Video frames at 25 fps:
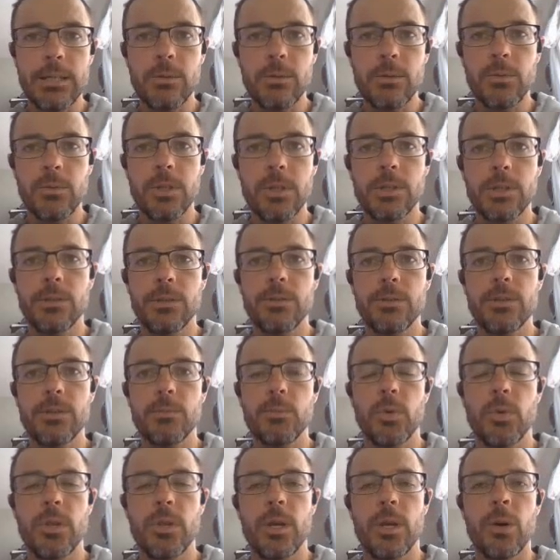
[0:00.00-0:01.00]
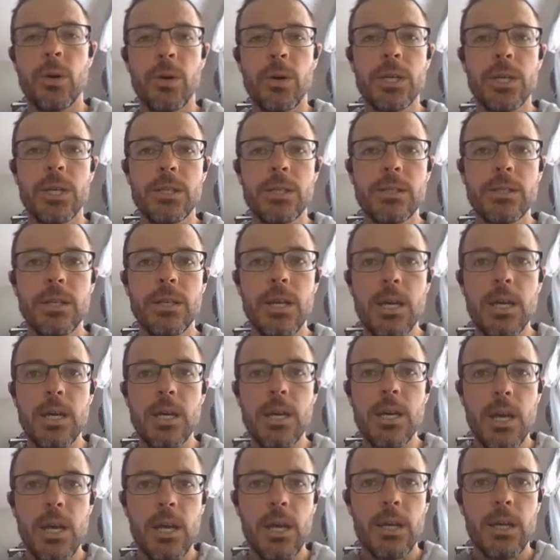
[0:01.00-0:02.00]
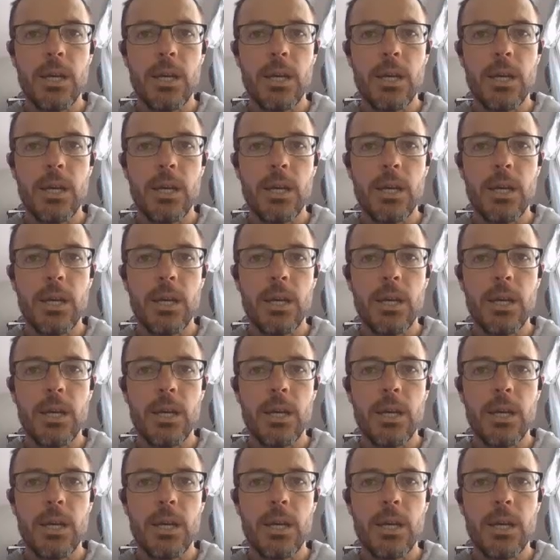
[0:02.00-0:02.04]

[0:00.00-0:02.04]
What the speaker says: So we're going to do some with area today,